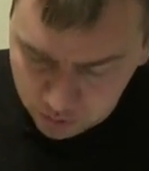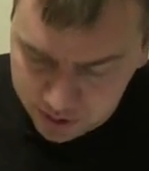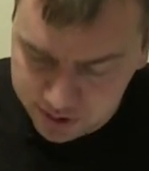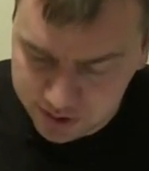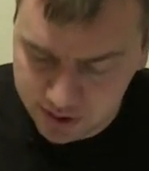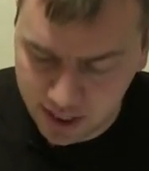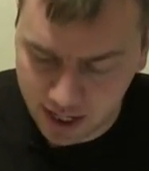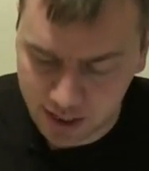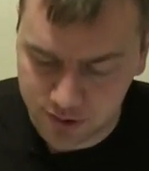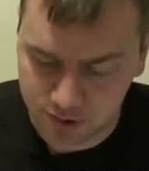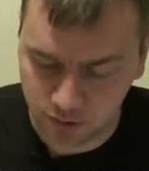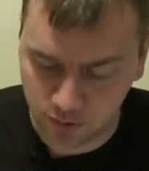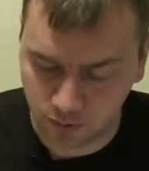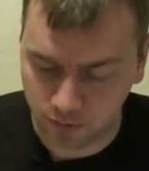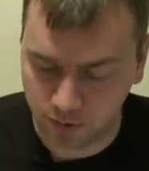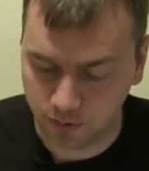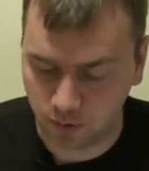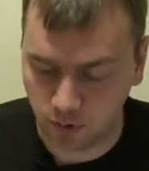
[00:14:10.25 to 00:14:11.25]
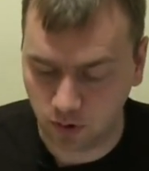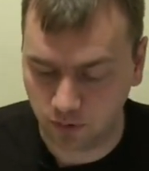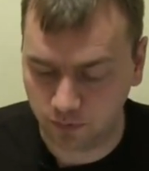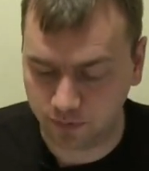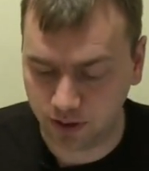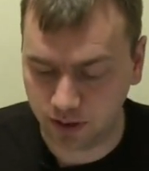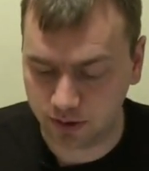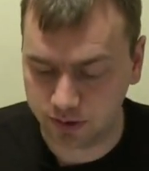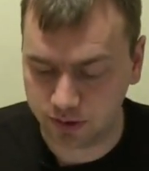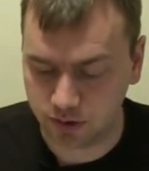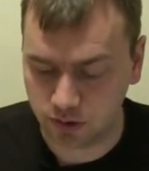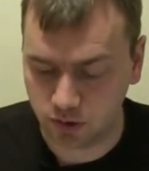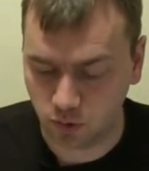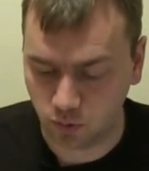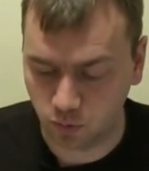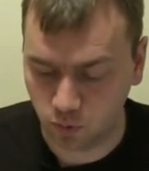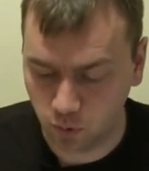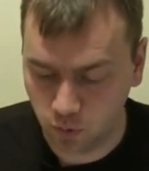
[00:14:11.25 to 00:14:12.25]
Priest and his unit reroll failed
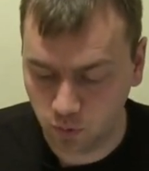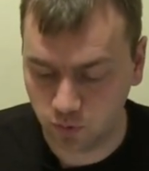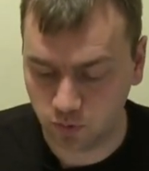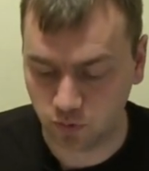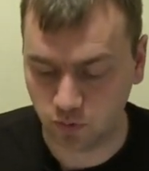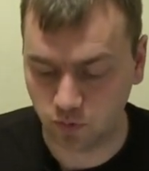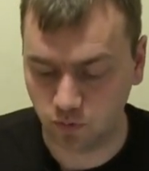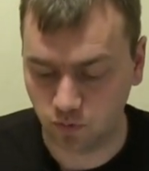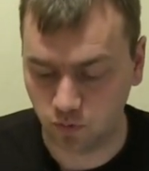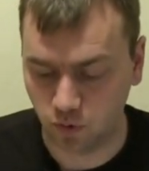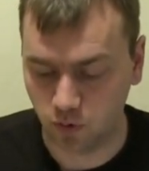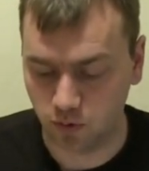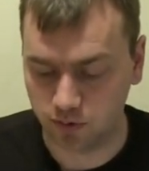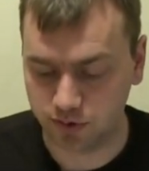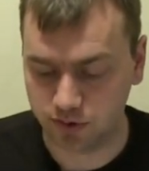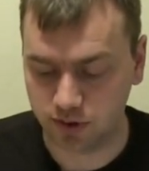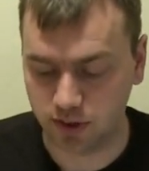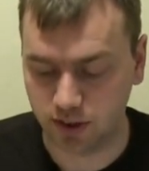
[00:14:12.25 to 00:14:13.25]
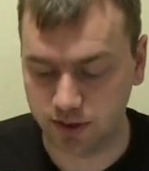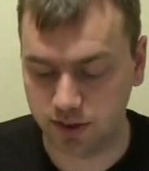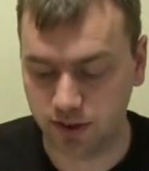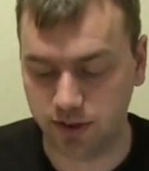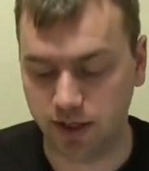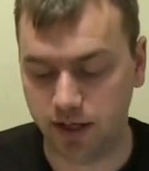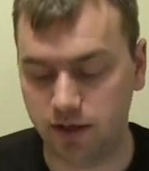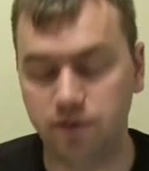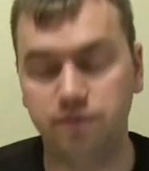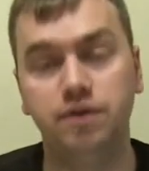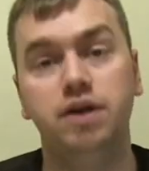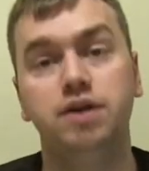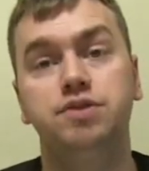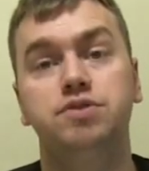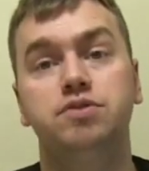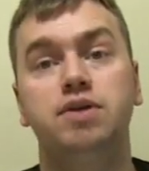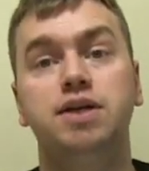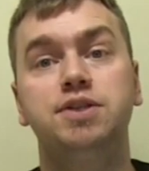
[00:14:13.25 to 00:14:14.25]
to wound rolls until the end of the
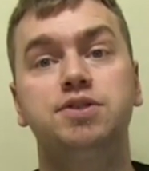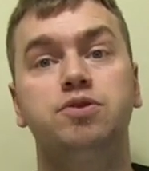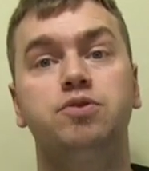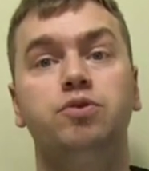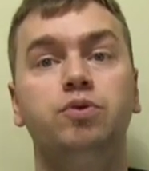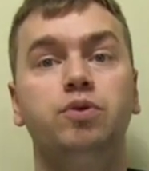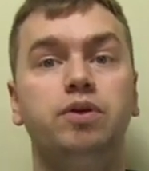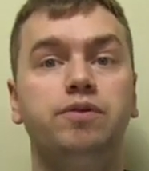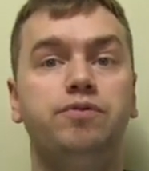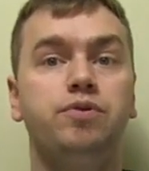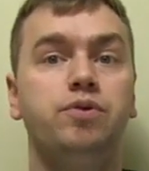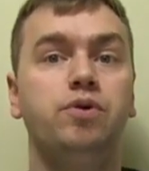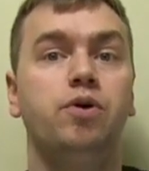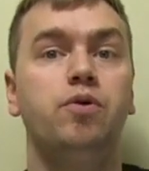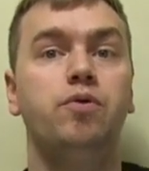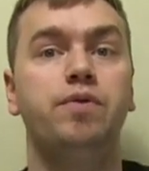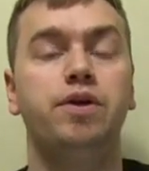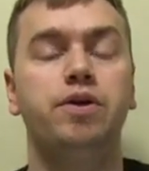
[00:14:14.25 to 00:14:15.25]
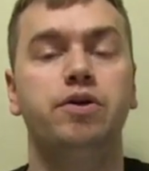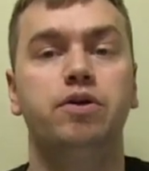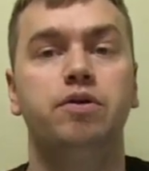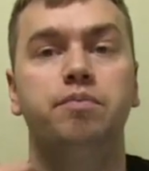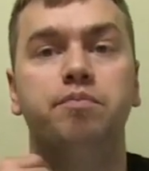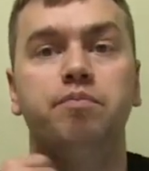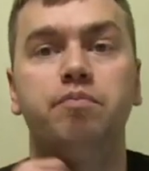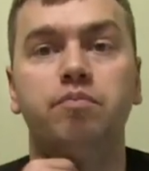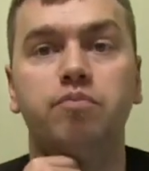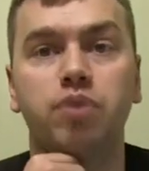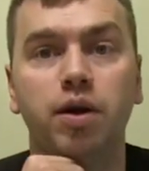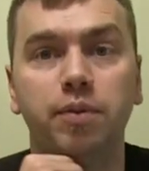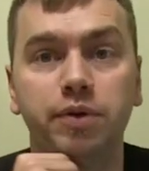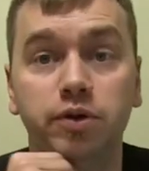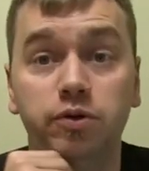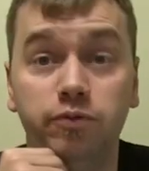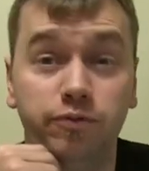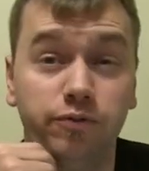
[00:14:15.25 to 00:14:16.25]
phase. So that's cool if you know that you're going to
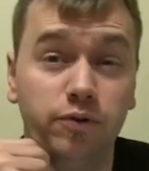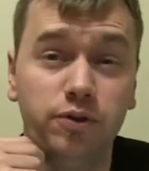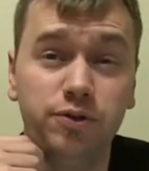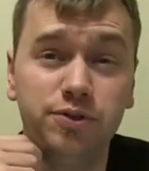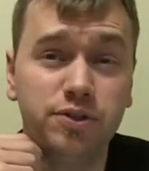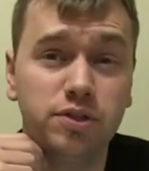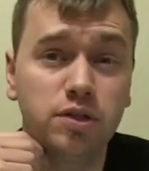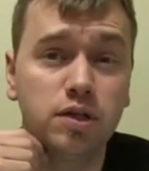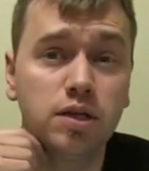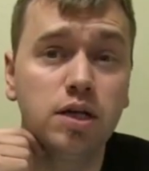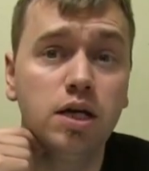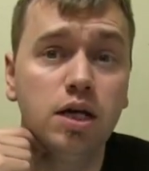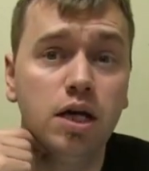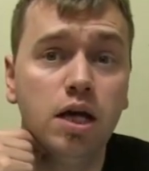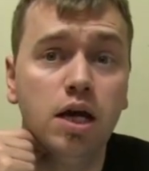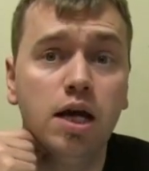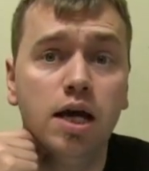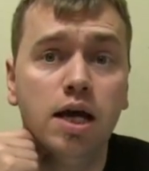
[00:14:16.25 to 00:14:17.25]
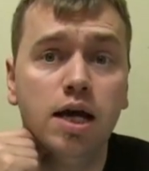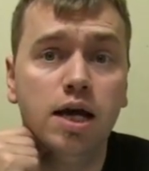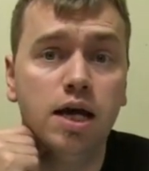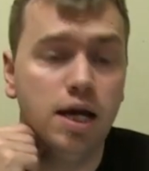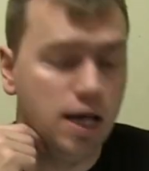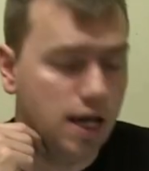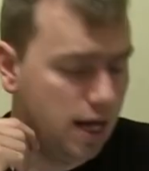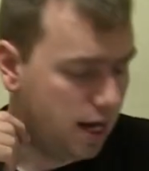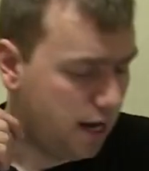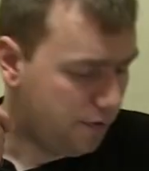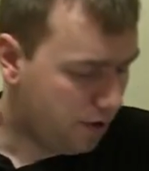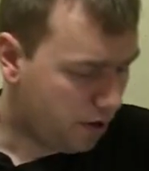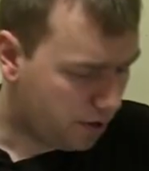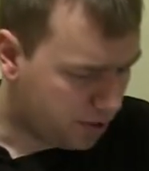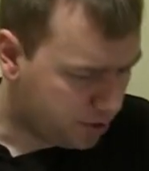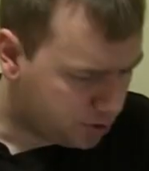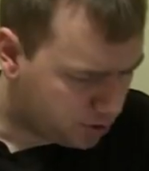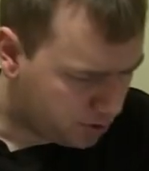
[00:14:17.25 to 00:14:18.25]
probably go first. They
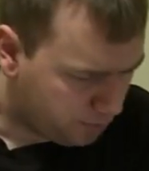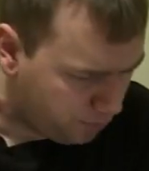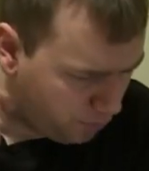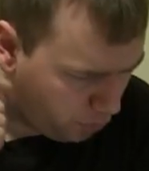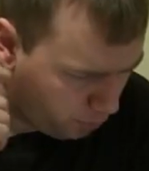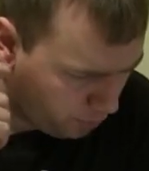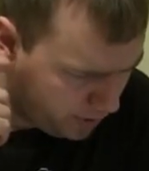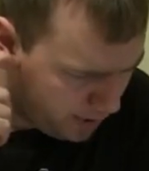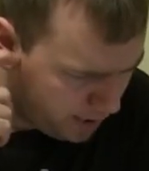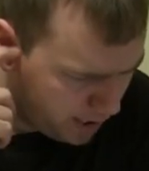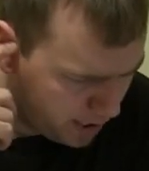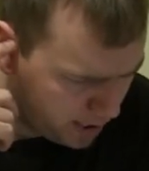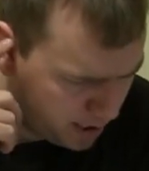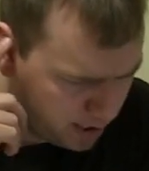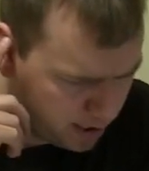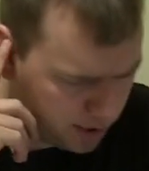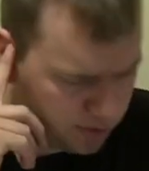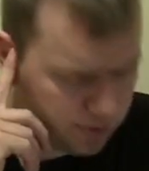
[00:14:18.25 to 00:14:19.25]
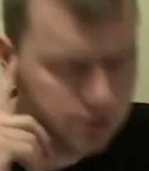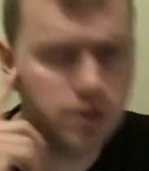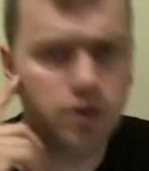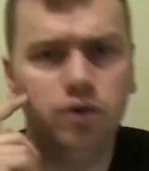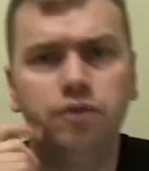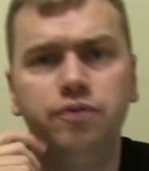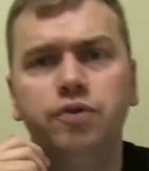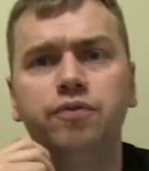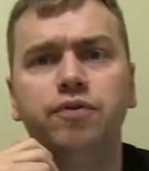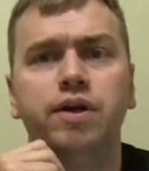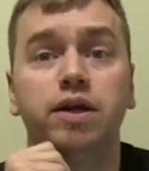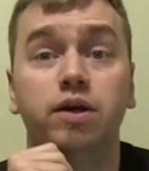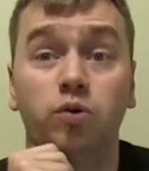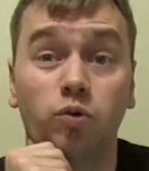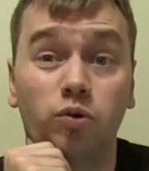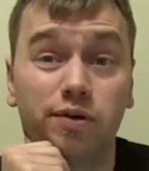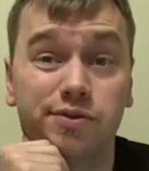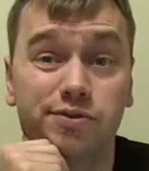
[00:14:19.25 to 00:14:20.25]
are initiative 3, so if you're fighting
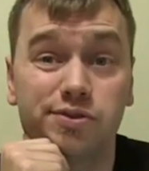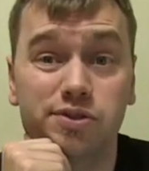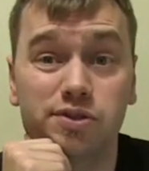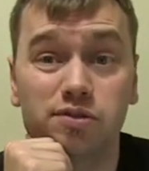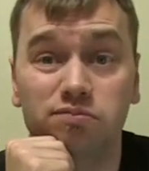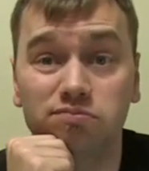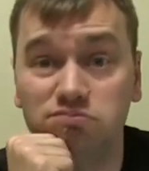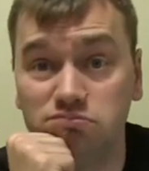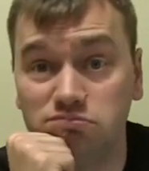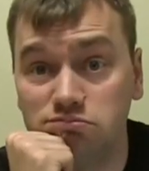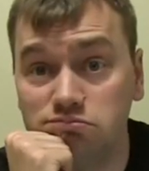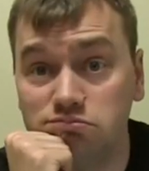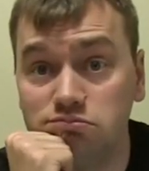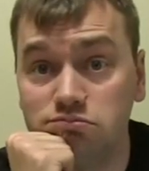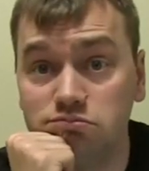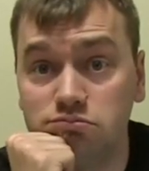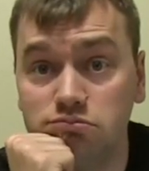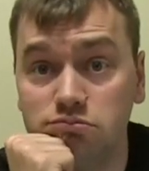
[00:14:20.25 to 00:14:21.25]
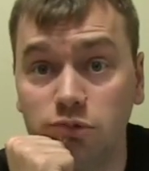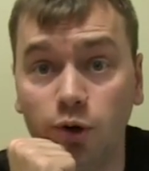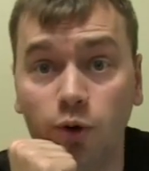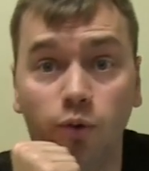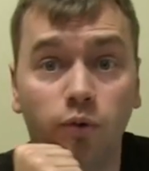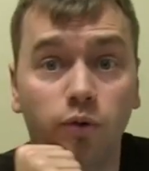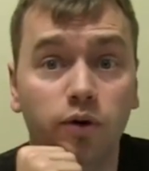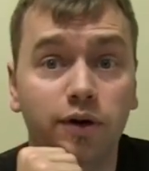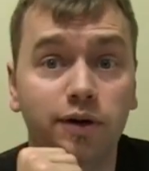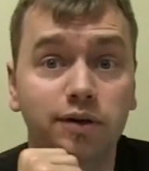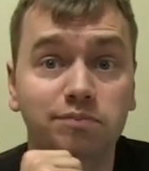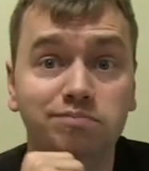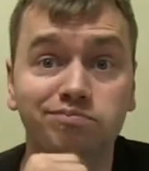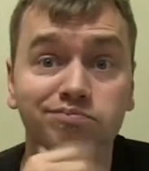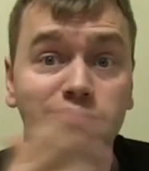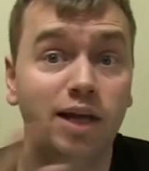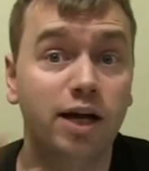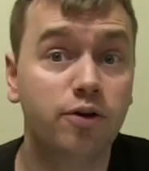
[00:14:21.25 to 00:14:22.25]
orcs or
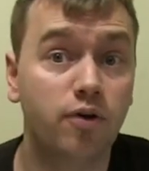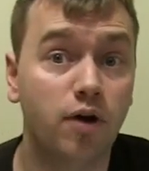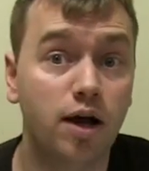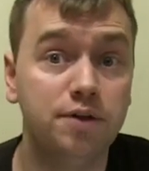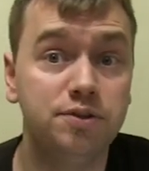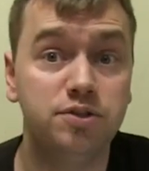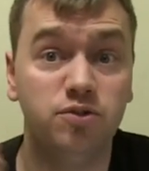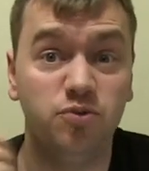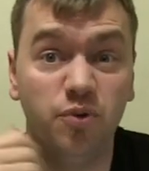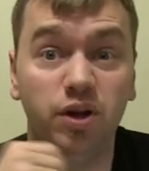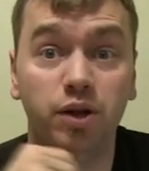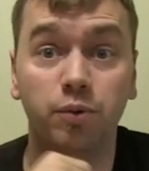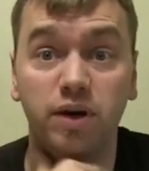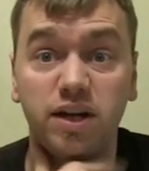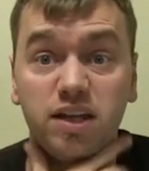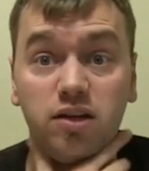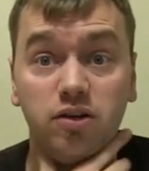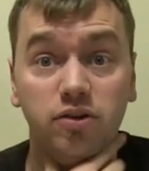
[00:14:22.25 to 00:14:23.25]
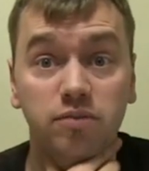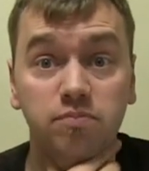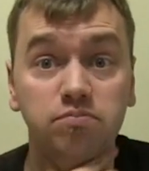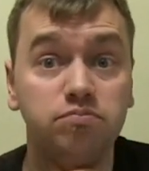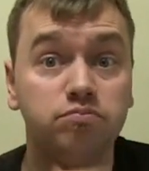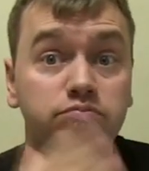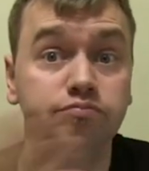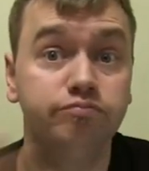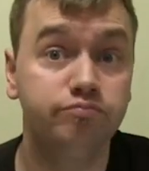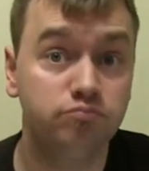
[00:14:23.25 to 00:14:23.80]
necrons, you really want to kill them.